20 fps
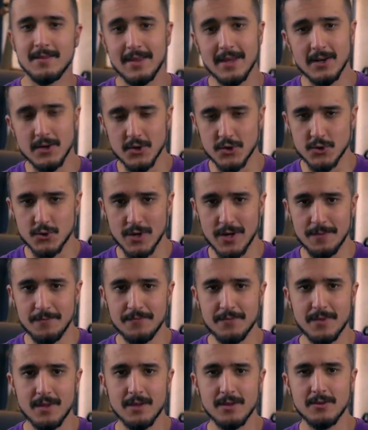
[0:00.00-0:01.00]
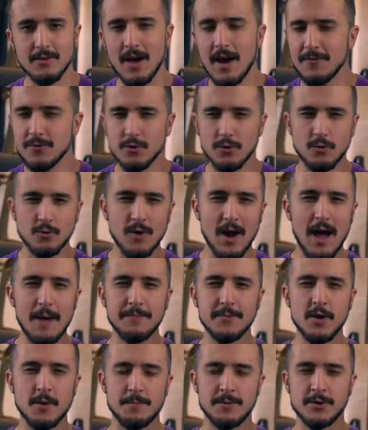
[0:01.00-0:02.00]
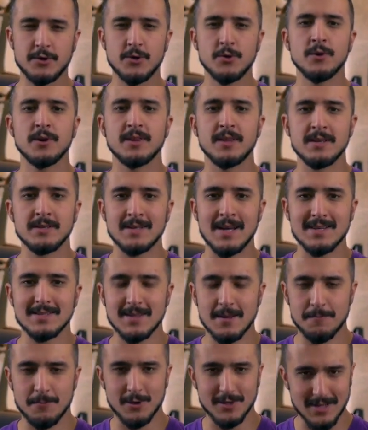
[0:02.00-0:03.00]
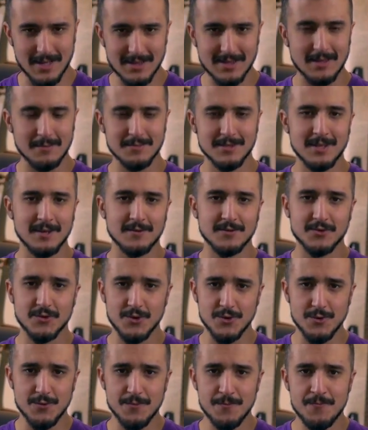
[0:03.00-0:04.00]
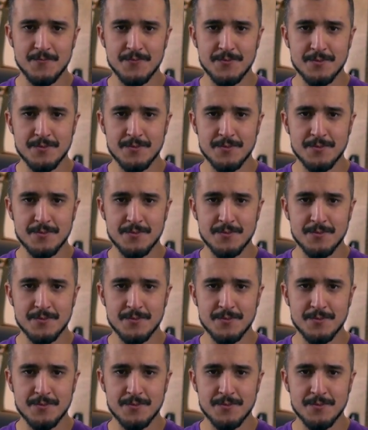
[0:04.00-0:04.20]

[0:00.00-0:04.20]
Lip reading: in the industry, you have to grab the opportunities as they present themselves to you.